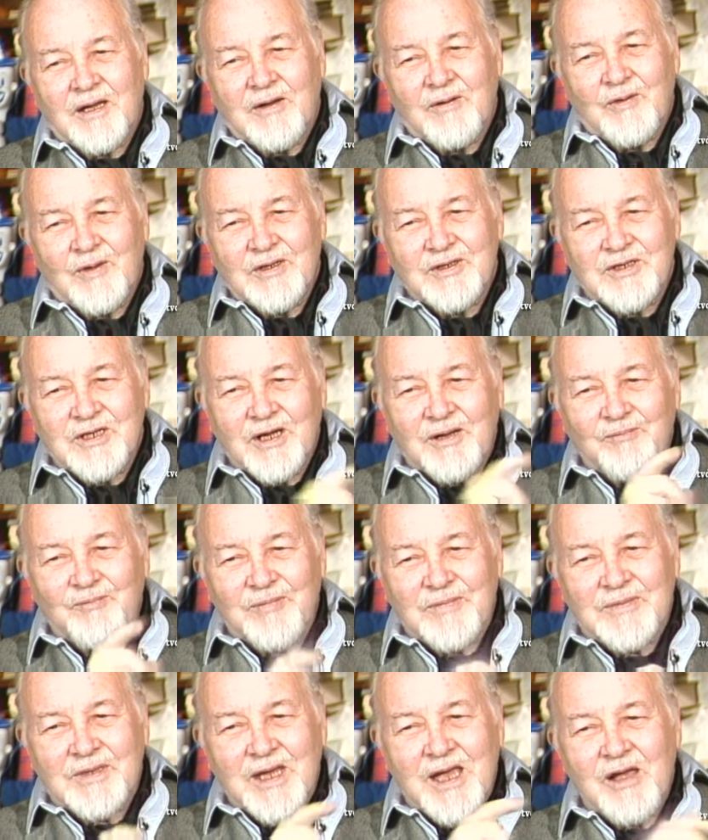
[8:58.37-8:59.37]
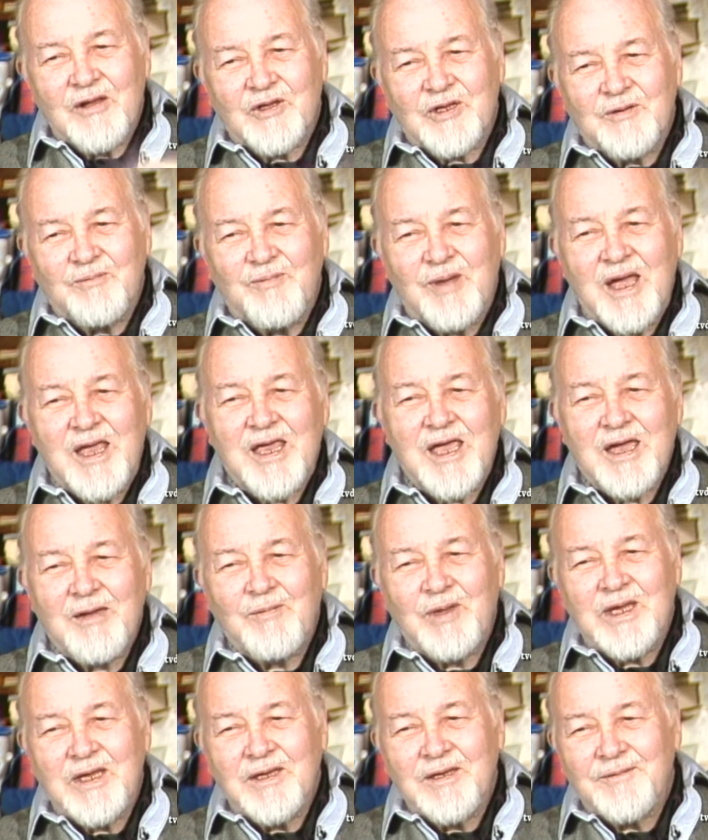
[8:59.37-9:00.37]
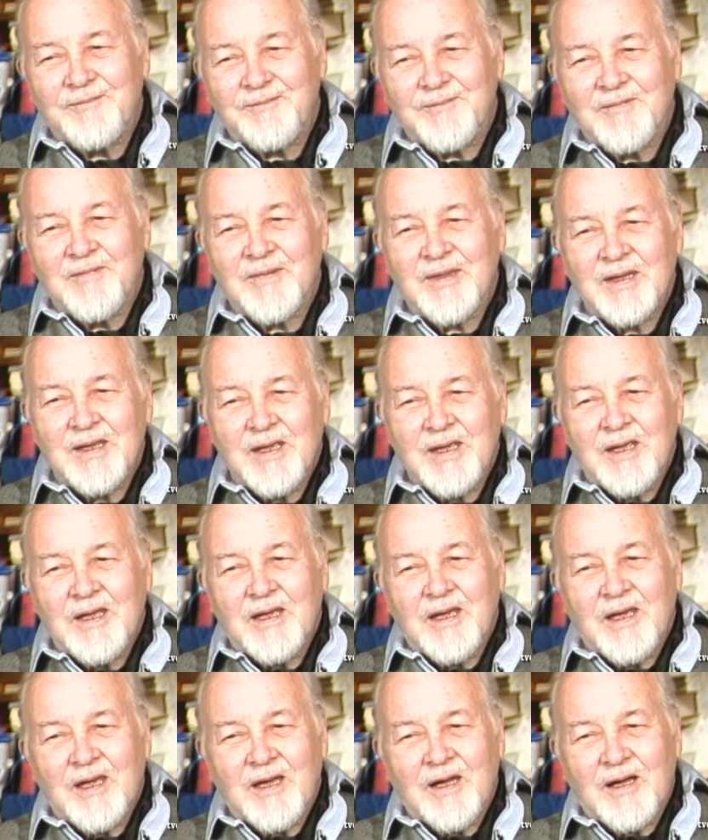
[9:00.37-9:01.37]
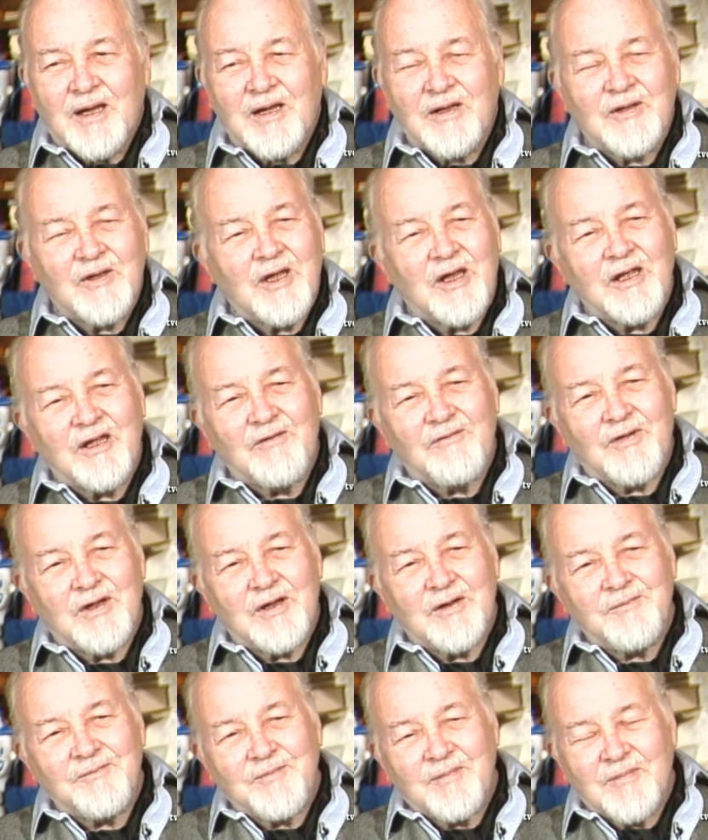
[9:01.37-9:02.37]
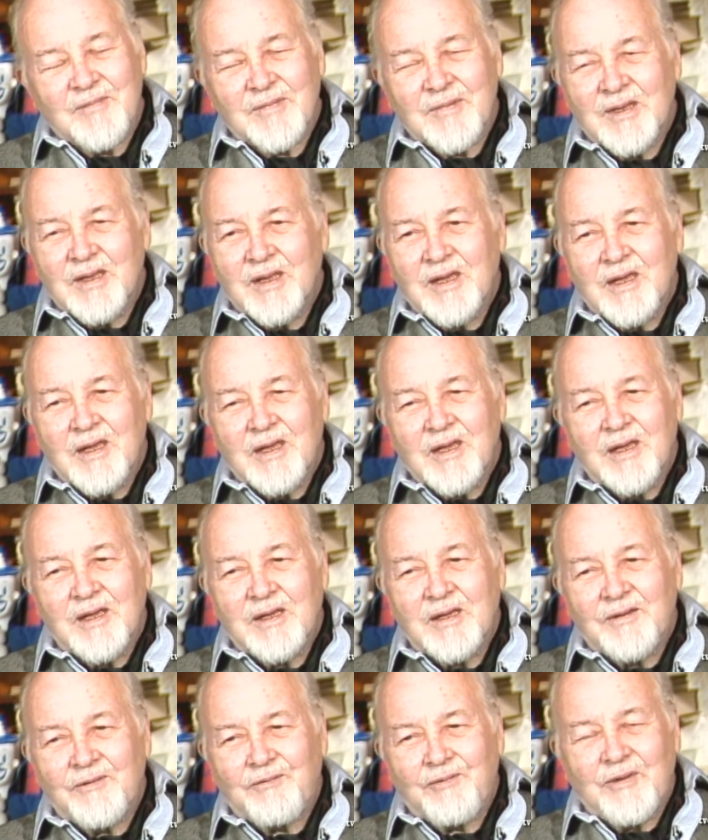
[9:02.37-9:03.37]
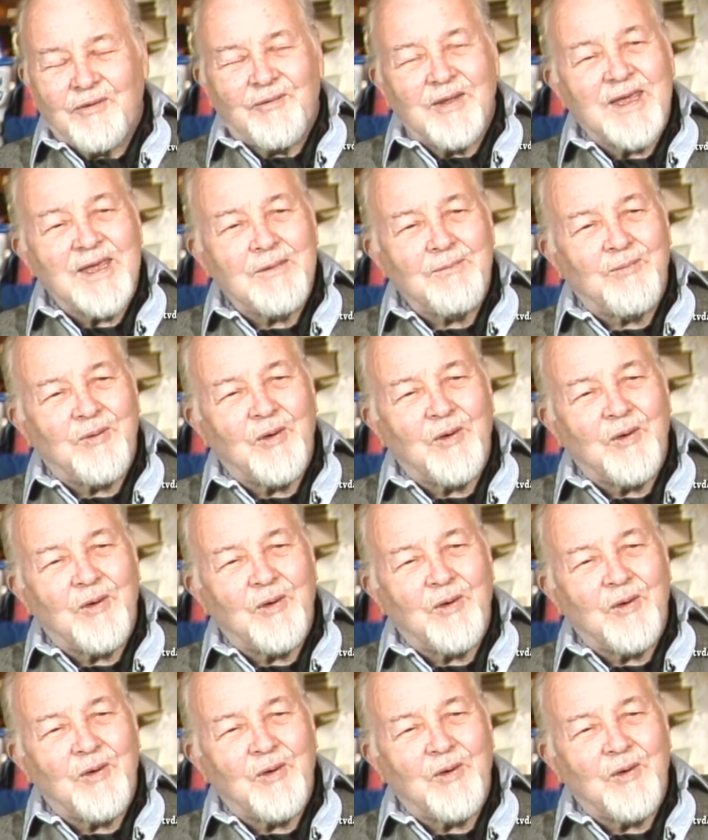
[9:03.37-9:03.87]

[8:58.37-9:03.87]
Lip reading: I will jump out to Miami on Gulliver. They